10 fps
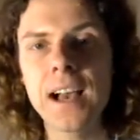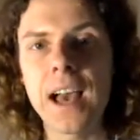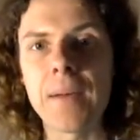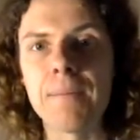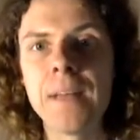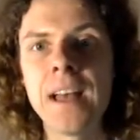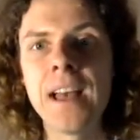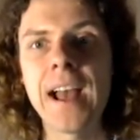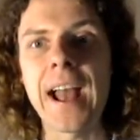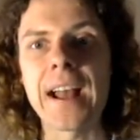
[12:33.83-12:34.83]
And
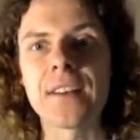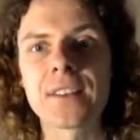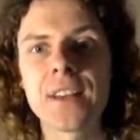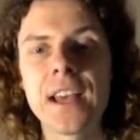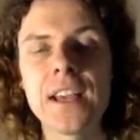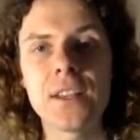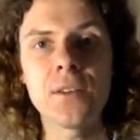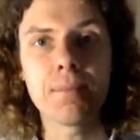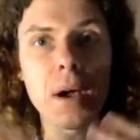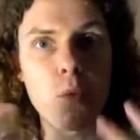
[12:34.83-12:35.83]

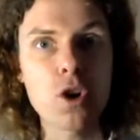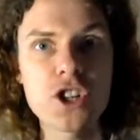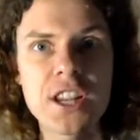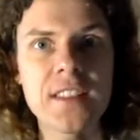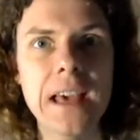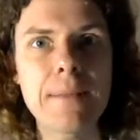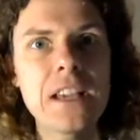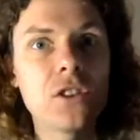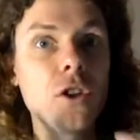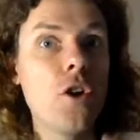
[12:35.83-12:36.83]
by watching them,
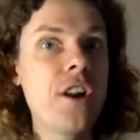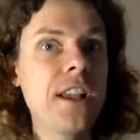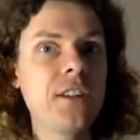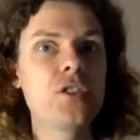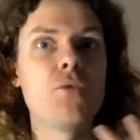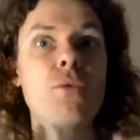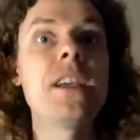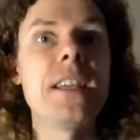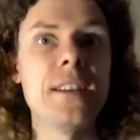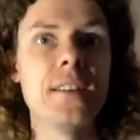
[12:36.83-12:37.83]
he's learning to
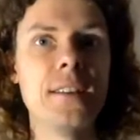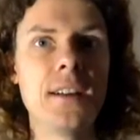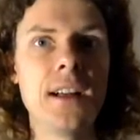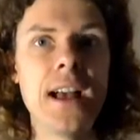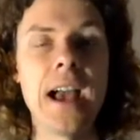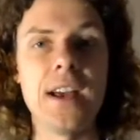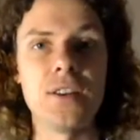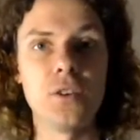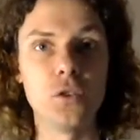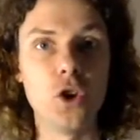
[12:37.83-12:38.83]
read
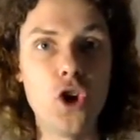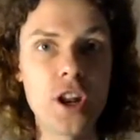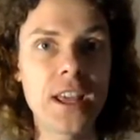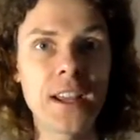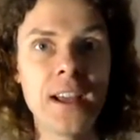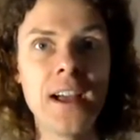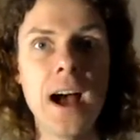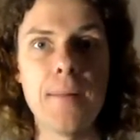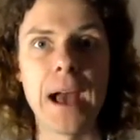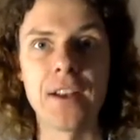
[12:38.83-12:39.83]
and learning
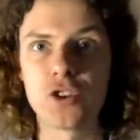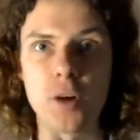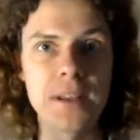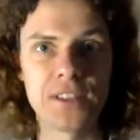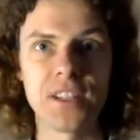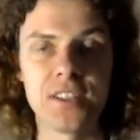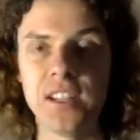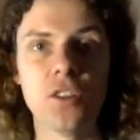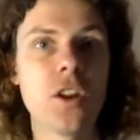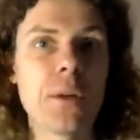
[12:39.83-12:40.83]
about
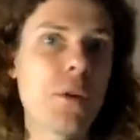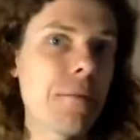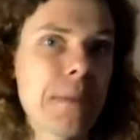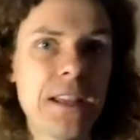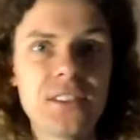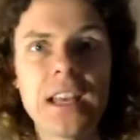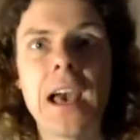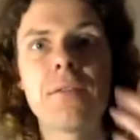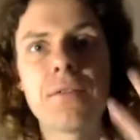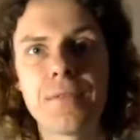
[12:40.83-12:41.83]
domesticity, learning what it means to
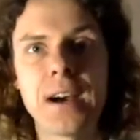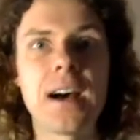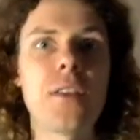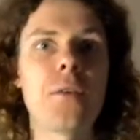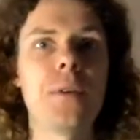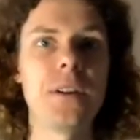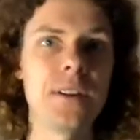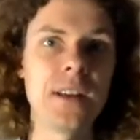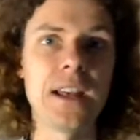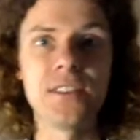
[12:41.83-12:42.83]
have a father and
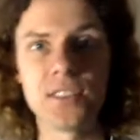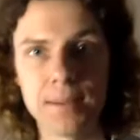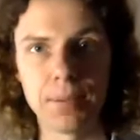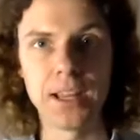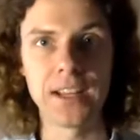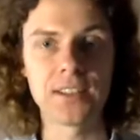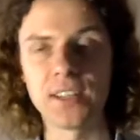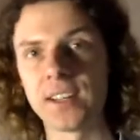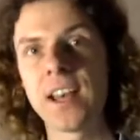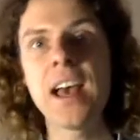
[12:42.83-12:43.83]
siblings
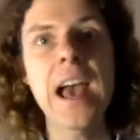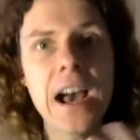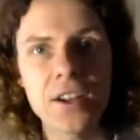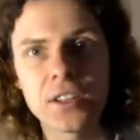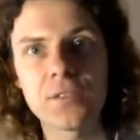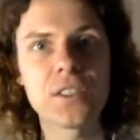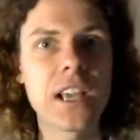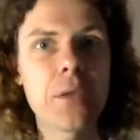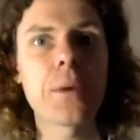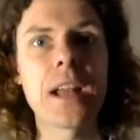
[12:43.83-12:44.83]
and how you live
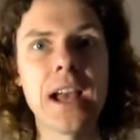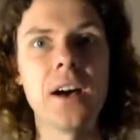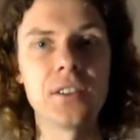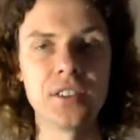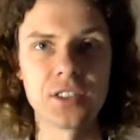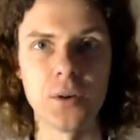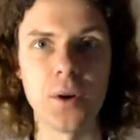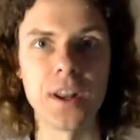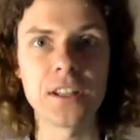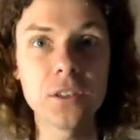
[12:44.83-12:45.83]
together in a house and so
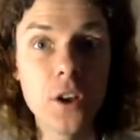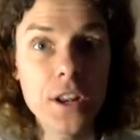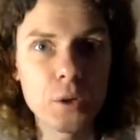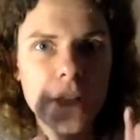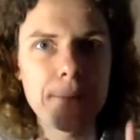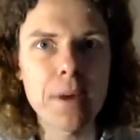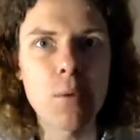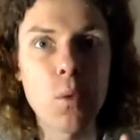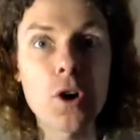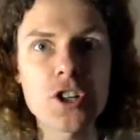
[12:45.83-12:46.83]
on. He's learning all that by
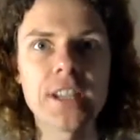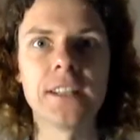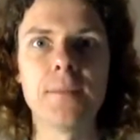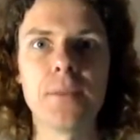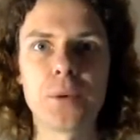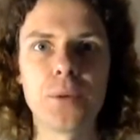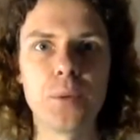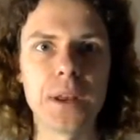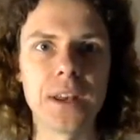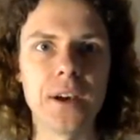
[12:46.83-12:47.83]
watching them through the
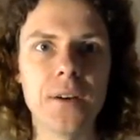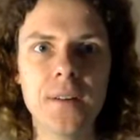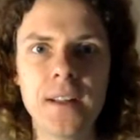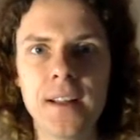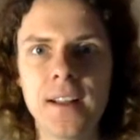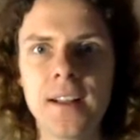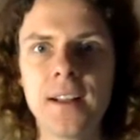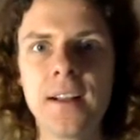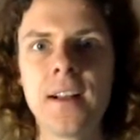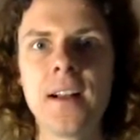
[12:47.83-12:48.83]
window.
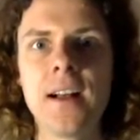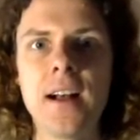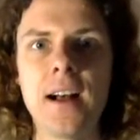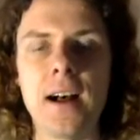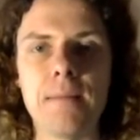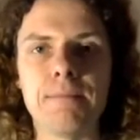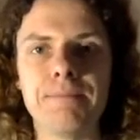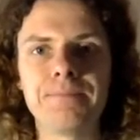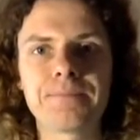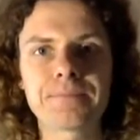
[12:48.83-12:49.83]

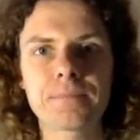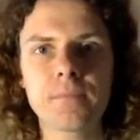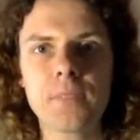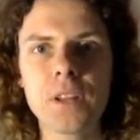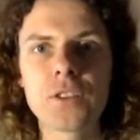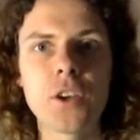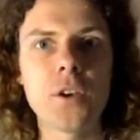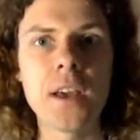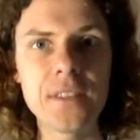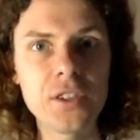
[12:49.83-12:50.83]

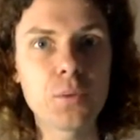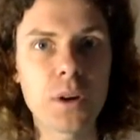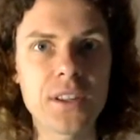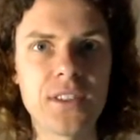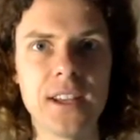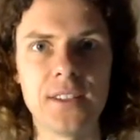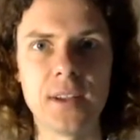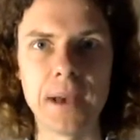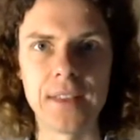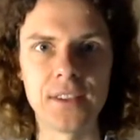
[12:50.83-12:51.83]
And this is what he says
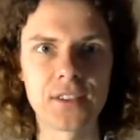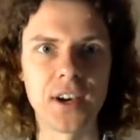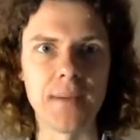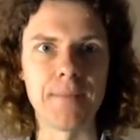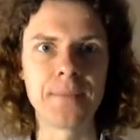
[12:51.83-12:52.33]
about this time.